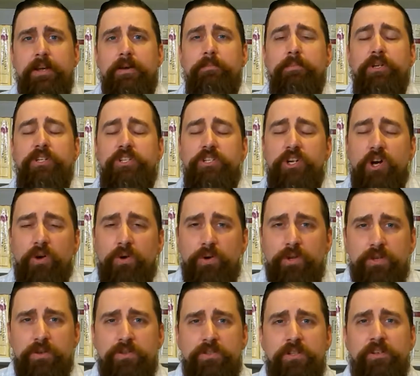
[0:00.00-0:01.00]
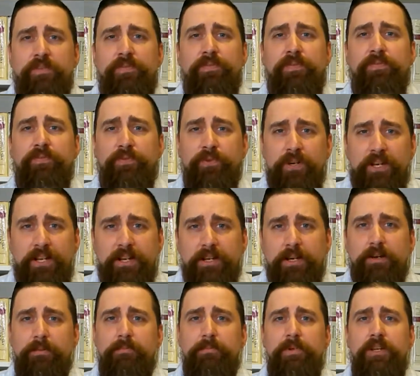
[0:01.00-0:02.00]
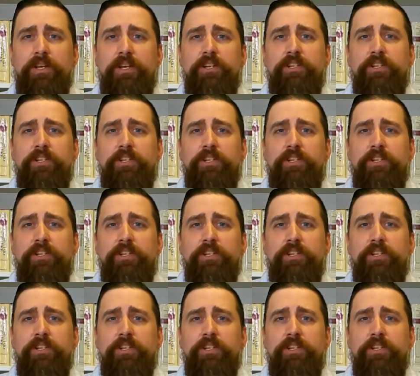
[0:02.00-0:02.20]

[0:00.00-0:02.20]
But don't use your freedom